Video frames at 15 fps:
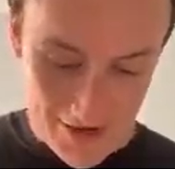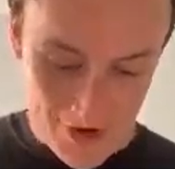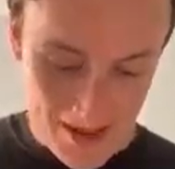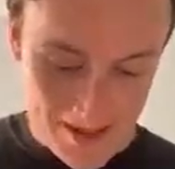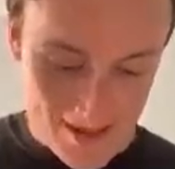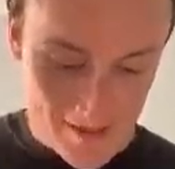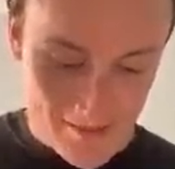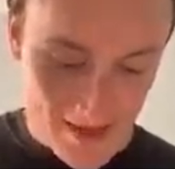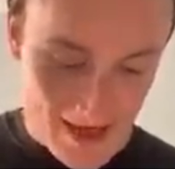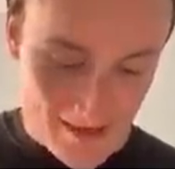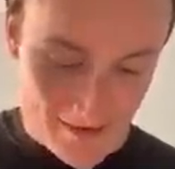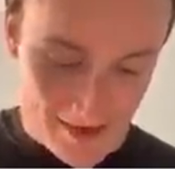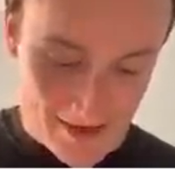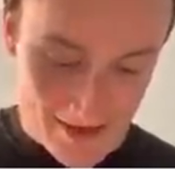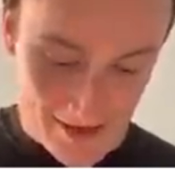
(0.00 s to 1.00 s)
chased him
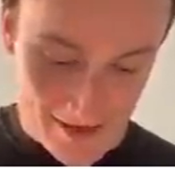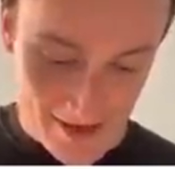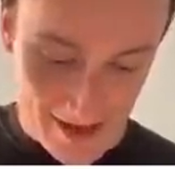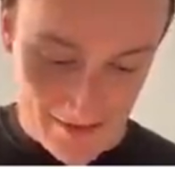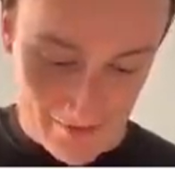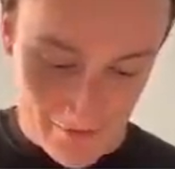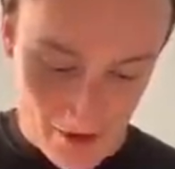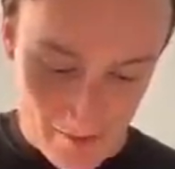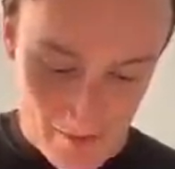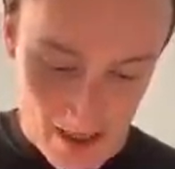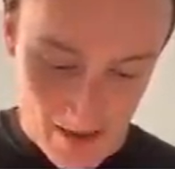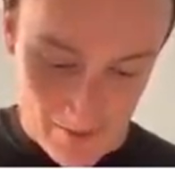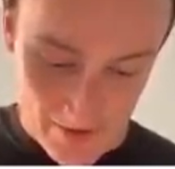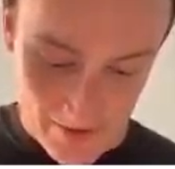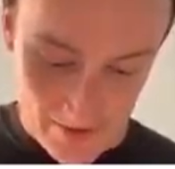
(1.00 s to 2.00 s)
down the entire length of the
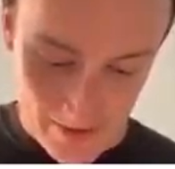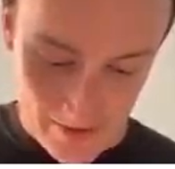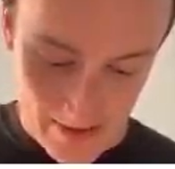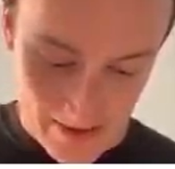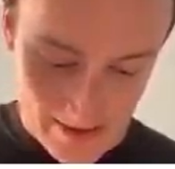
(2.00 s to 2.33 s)
map as well.